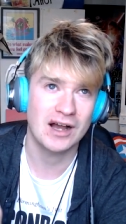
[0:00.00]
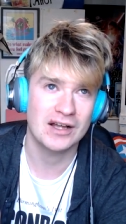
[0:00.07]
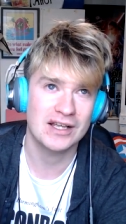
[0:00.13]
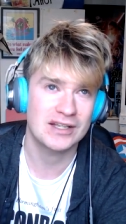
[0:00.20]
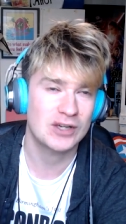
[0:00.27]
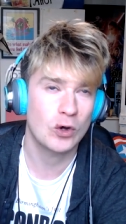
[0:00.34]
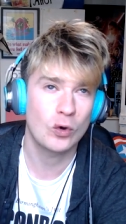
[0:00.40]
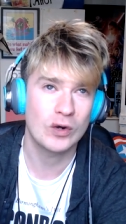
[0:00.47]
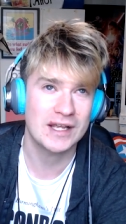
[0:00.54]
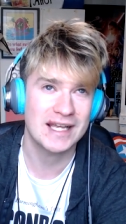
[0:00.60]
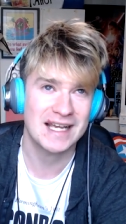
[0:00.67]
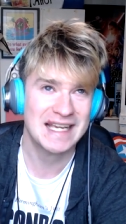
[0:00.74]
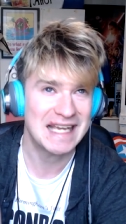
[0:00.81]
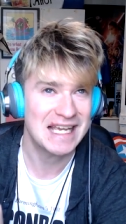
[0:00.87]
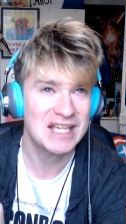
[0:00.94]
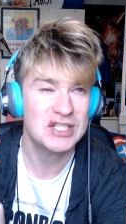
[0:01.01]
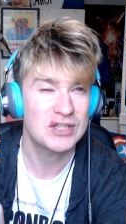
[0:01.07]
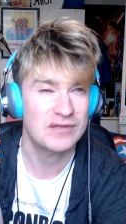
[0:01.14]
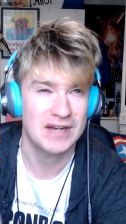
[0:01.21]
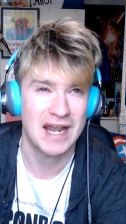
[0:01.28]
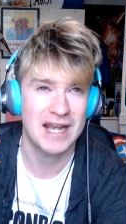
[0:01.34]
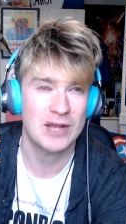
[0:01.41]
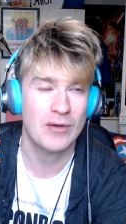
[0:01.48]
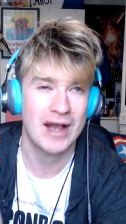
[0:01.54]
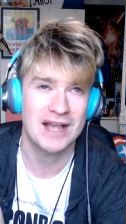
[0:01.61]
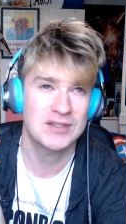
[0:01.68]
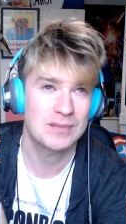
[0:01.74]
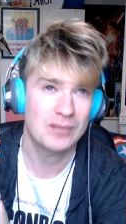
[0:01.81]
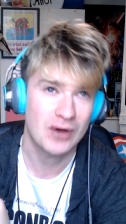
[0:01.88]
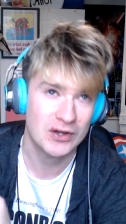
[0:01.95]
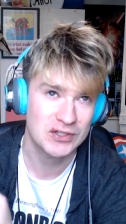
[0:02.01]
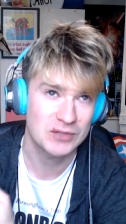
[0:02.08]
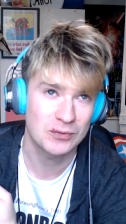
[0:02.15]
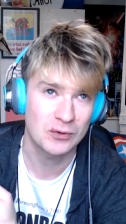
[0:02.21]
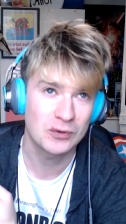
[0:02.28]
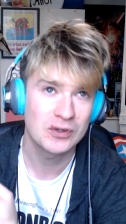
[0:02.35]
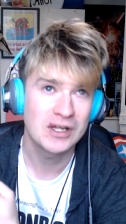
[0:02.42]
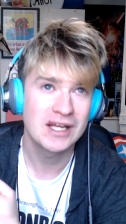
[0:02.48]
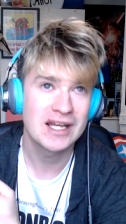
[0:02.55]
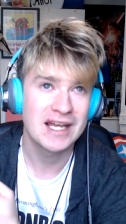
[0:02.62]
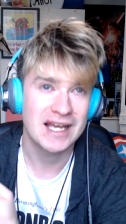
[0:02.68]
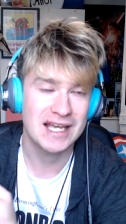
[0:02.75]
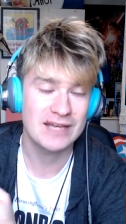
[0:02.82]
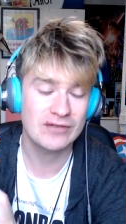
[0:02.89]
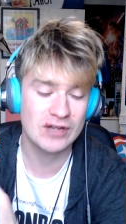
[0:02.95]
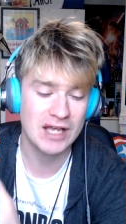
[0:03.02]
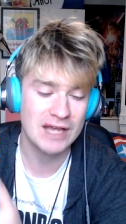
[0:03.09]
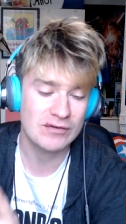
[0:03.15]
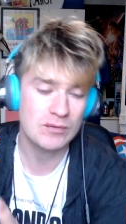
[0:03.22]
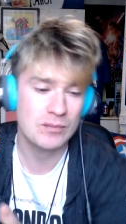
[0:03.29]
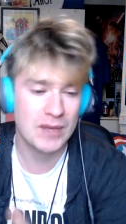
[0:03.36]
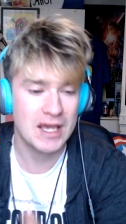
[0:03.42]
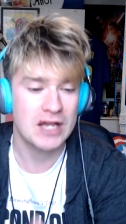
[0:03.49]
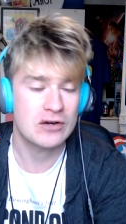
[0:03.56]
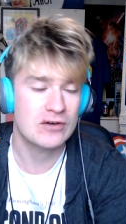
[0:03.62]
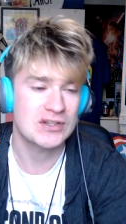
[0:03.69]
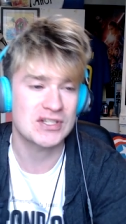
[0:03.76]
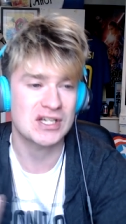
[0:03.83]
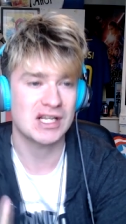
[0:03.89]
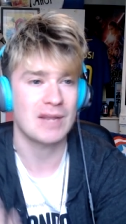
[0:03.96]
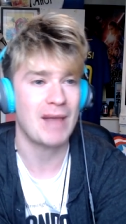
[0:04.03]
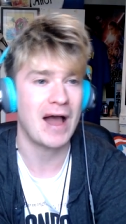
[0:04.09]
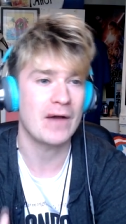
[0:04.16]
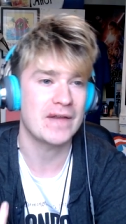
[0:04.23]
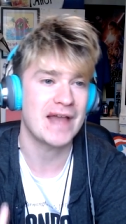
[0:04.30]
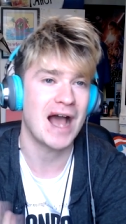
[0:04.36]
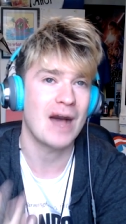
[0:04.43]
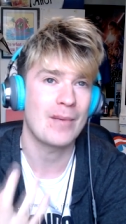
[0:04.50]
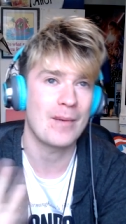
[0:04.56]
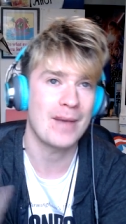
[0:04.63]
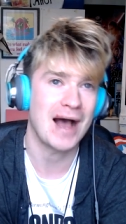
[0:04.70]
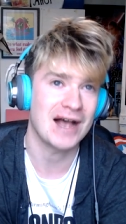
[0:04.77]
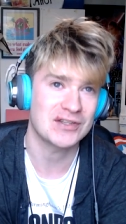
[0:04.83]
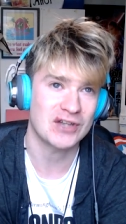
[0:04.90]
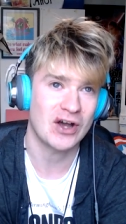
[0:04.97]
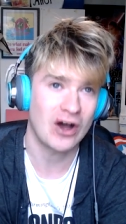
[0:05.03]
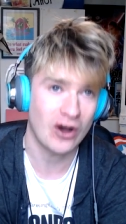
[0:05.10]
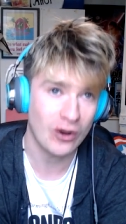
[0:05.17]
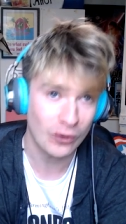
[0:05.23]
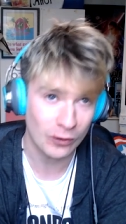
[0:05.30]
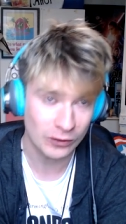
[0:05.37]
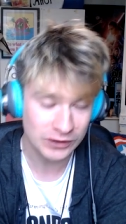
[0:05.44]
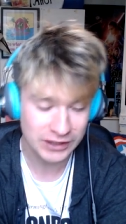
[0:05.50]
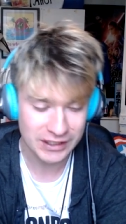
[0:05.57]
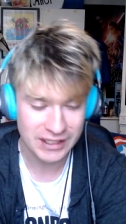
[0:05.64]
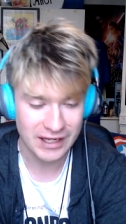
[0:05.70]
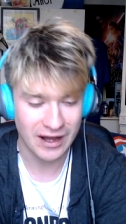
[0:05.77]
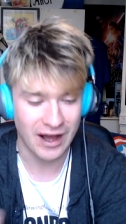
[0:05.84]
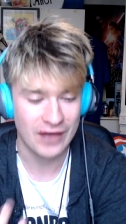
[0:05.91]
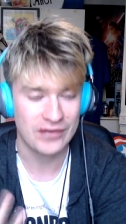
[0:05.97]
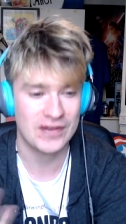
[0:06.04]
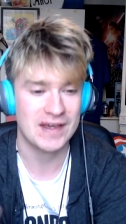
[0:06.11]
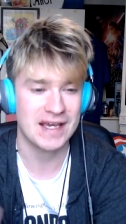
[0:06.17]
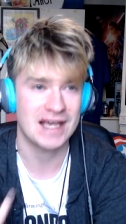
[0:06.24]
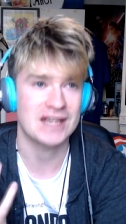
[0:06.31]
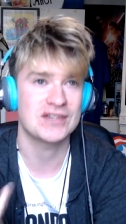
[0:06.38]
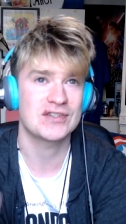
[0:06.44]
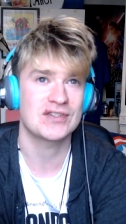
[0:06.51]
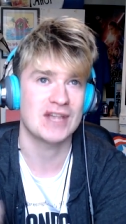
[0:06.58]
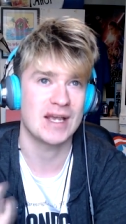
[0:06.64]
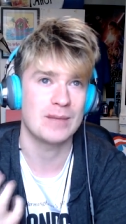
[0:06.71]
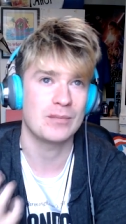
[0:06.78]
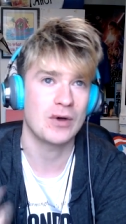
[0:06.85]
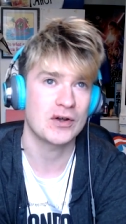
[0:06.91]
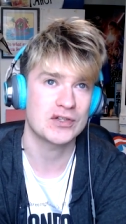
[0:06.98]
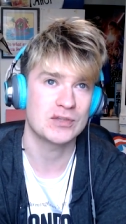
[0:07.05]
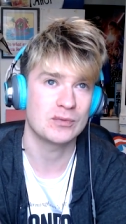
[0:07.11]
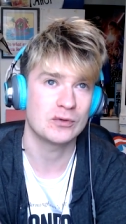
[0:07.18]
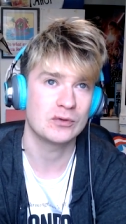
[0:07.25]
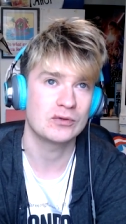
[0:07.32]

Calling it cohesive in any way is impossible. Even being critical about the album as a whole, I think, is impossible,